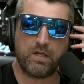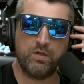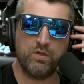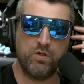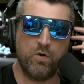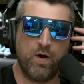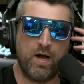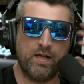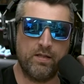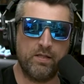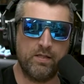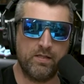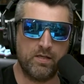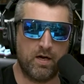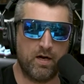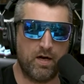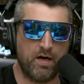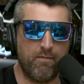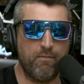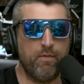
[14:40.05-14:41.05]
So at the
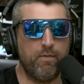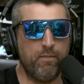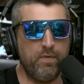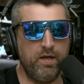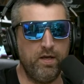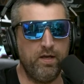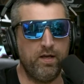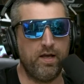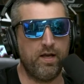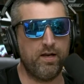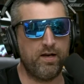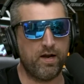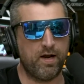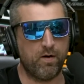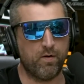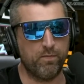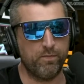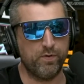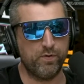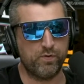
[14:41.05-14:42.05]
time, me and
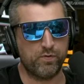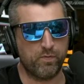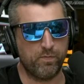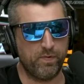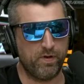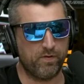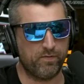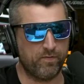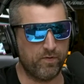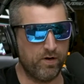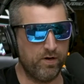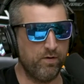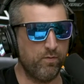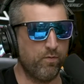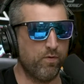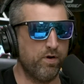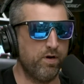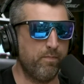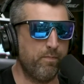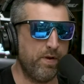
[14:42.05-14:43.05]
our mutual male friend
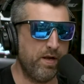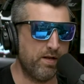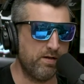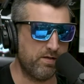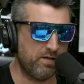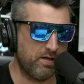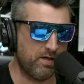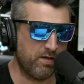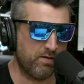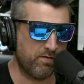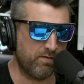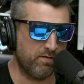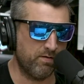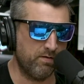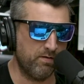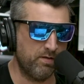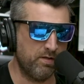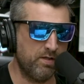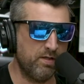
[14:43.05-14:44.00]
were in a band together.